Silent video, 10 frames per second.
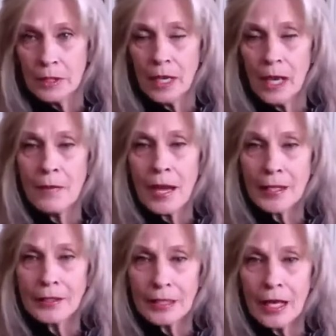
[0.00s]
And I'm
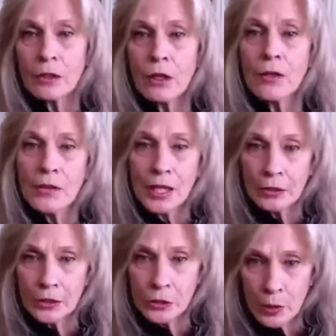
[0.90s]
acting out on
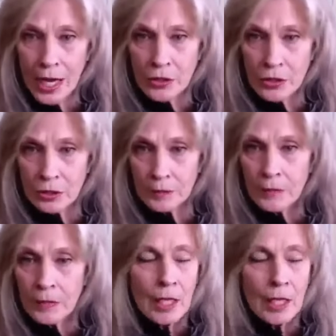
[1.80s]
their attraction.